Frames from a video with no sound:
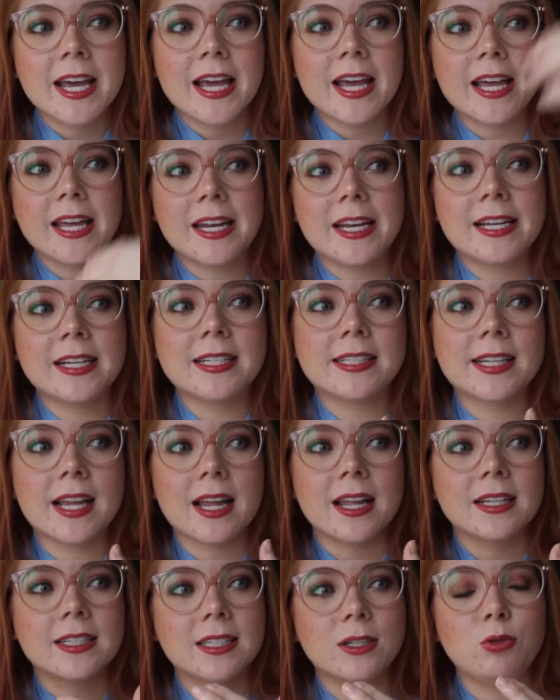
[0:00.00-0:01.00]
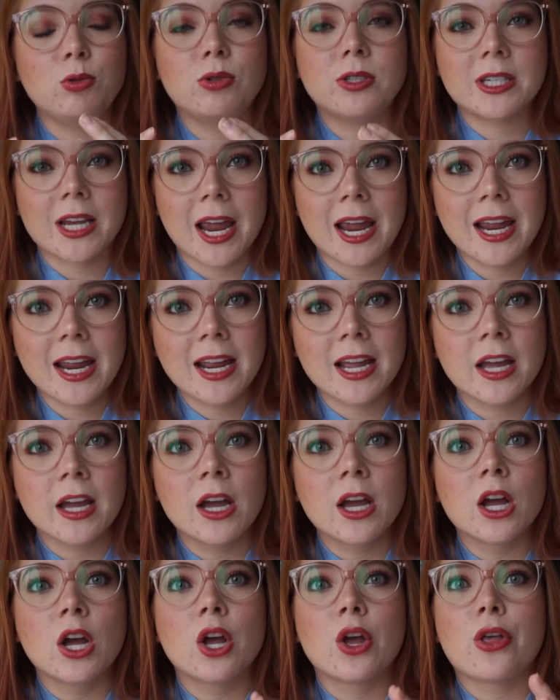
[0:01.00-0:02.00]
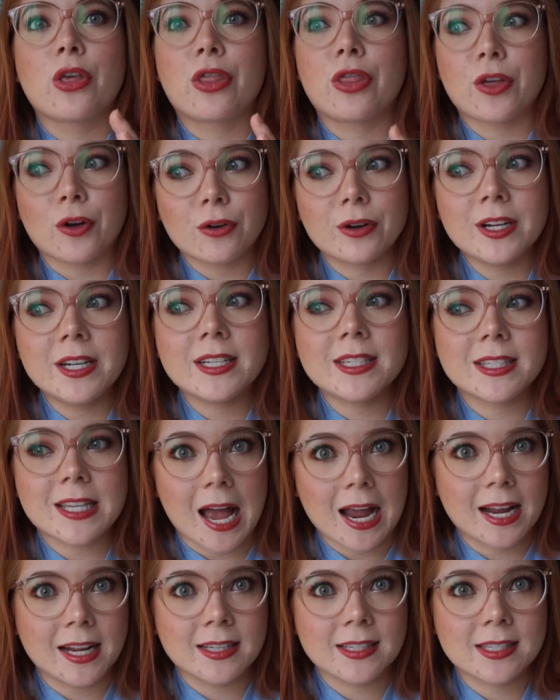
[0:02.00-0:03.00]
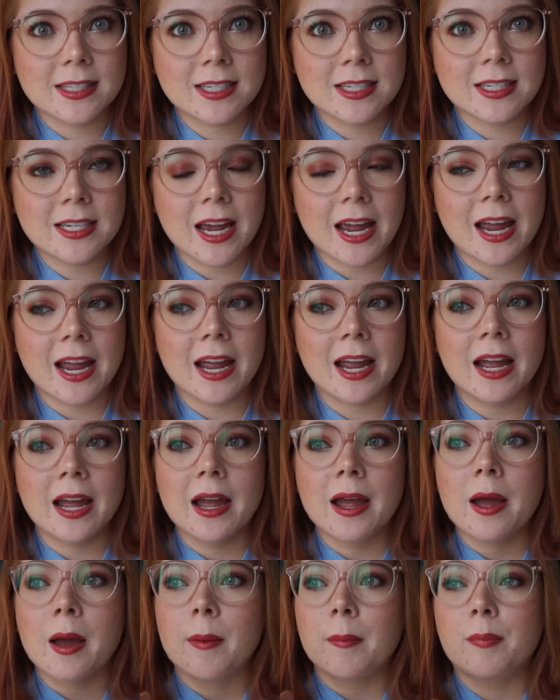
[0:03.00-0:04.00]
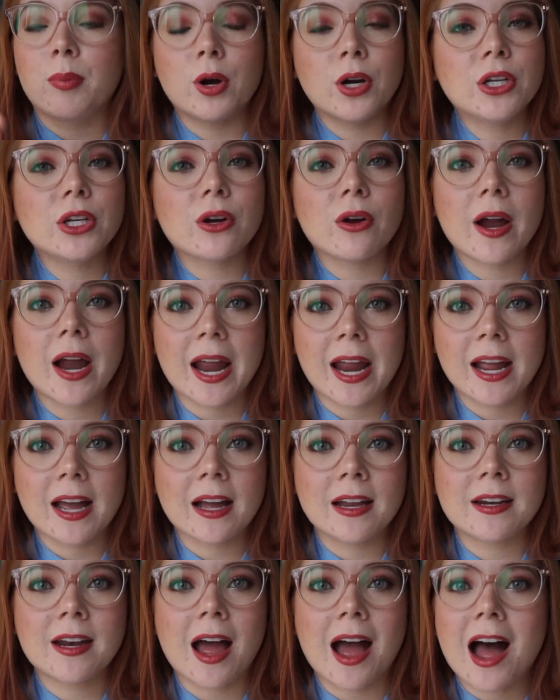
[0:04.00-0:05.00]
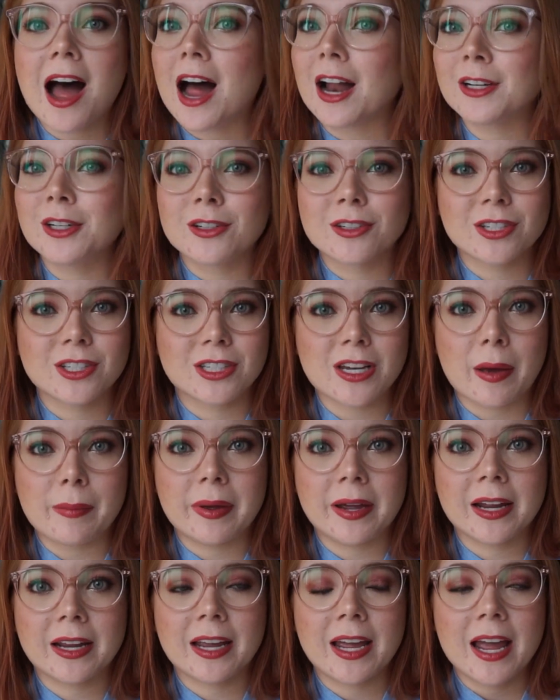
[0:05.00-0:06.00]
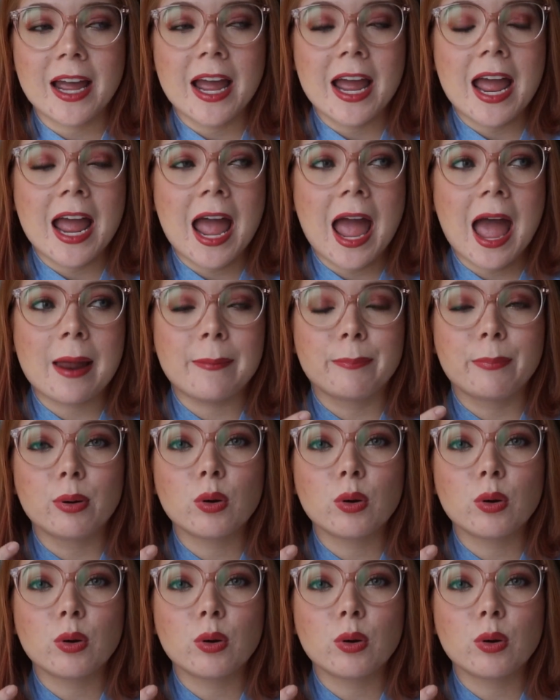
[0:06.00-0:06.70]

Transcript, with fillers: it is to take 30 seconds today, put your hand on your stomach and